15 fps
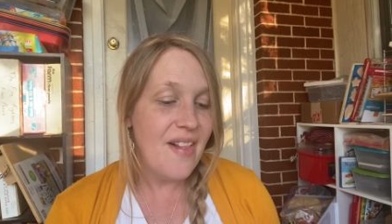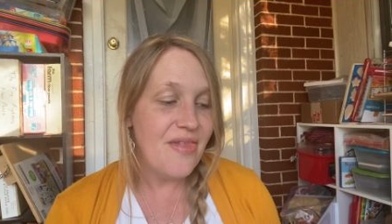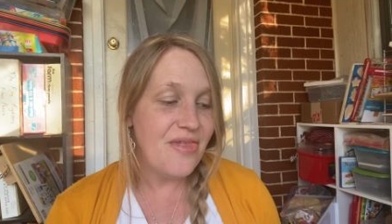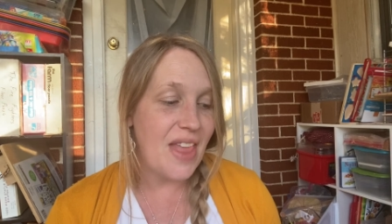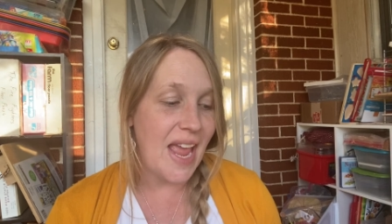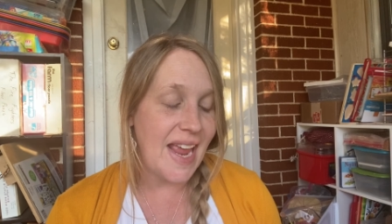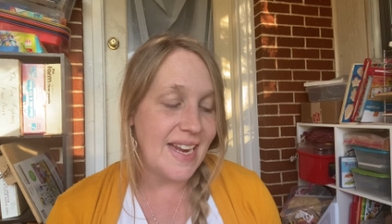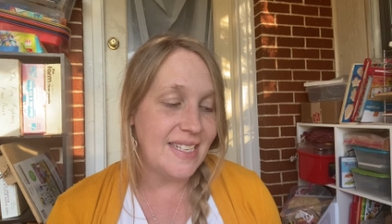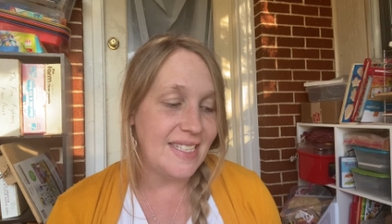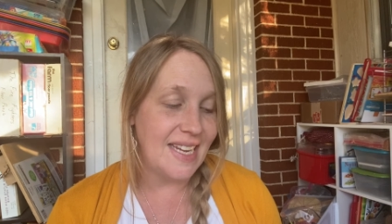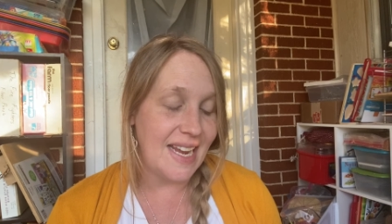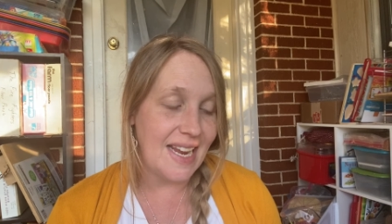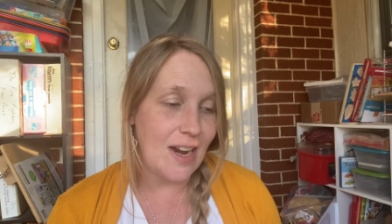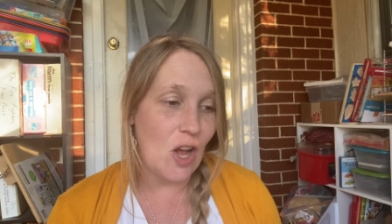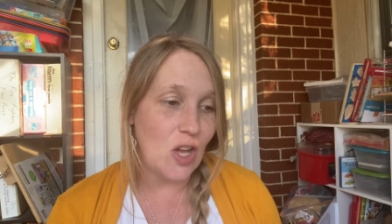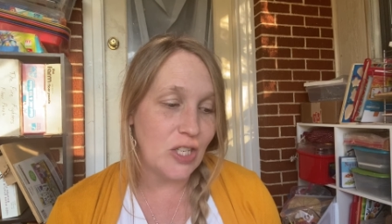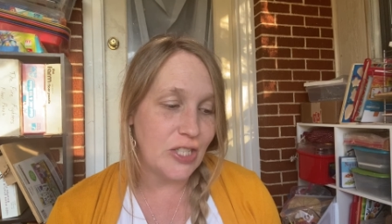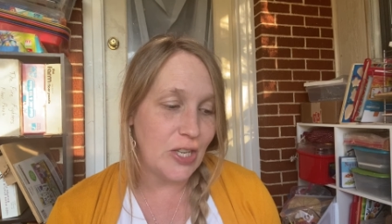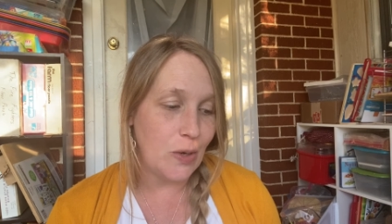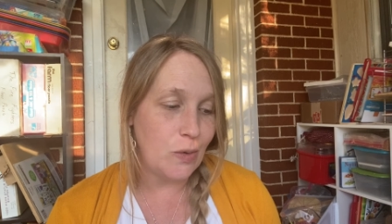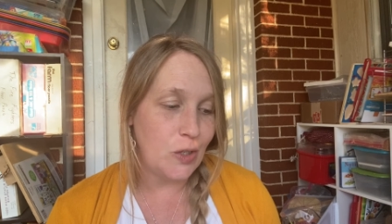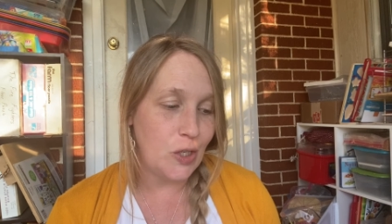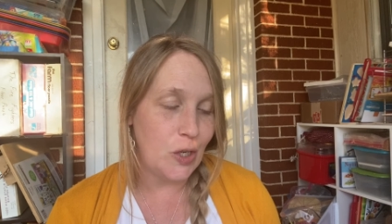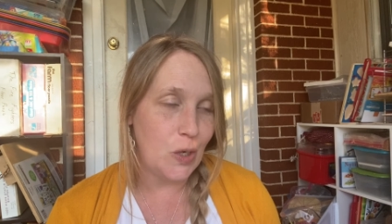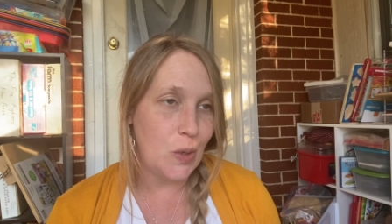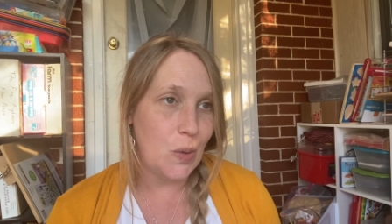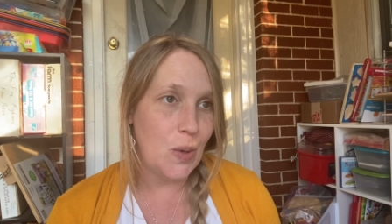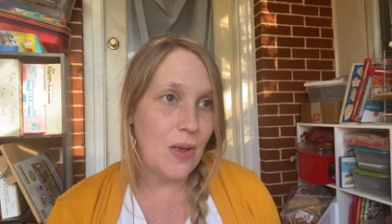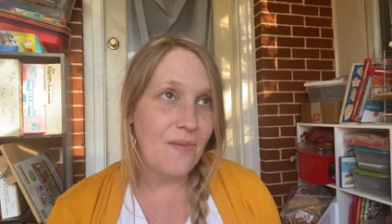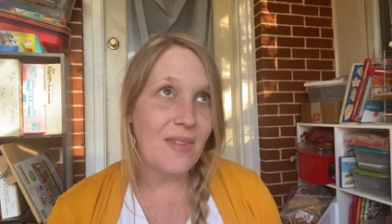They did also
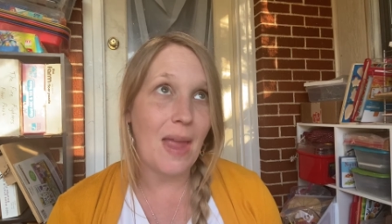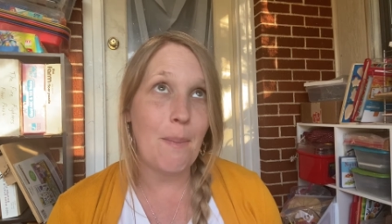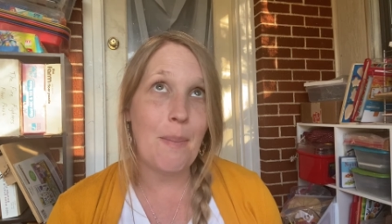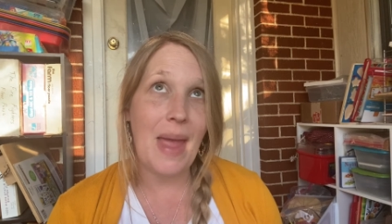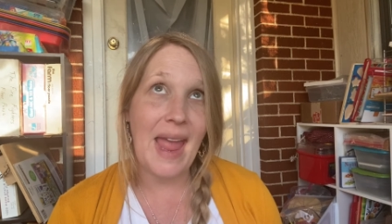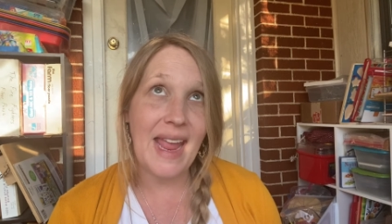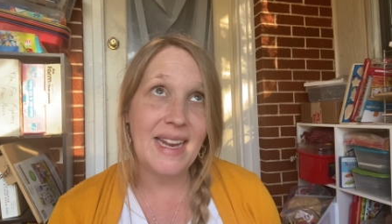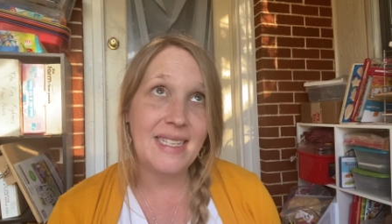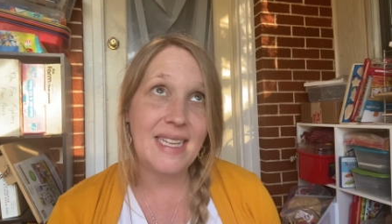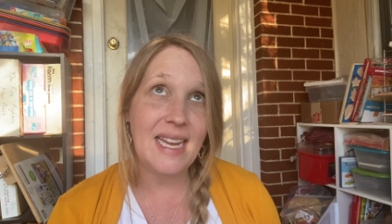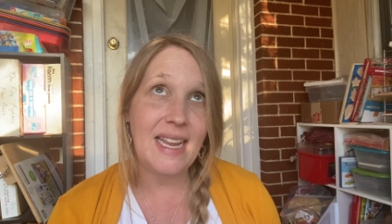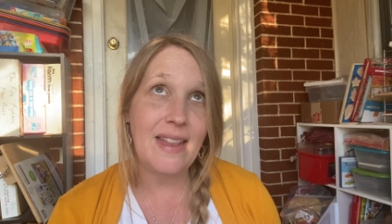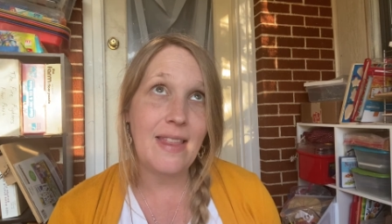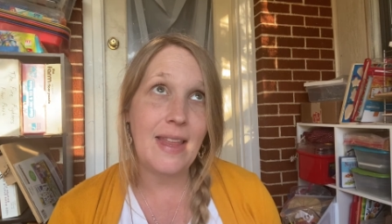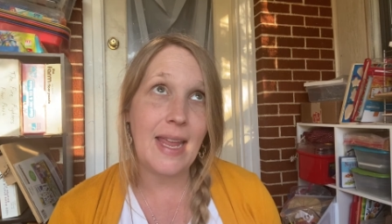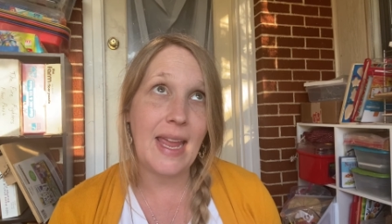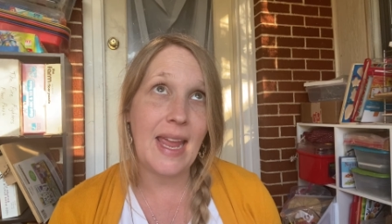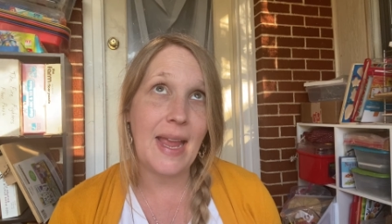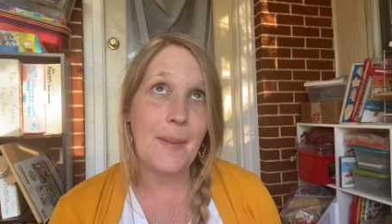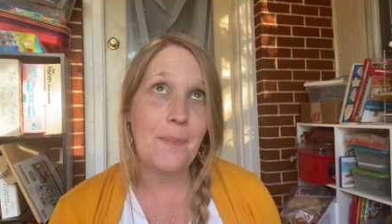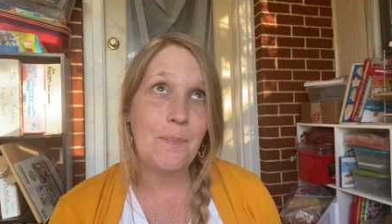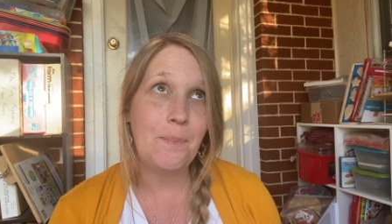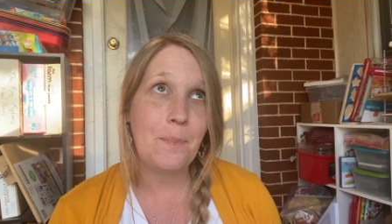they painted the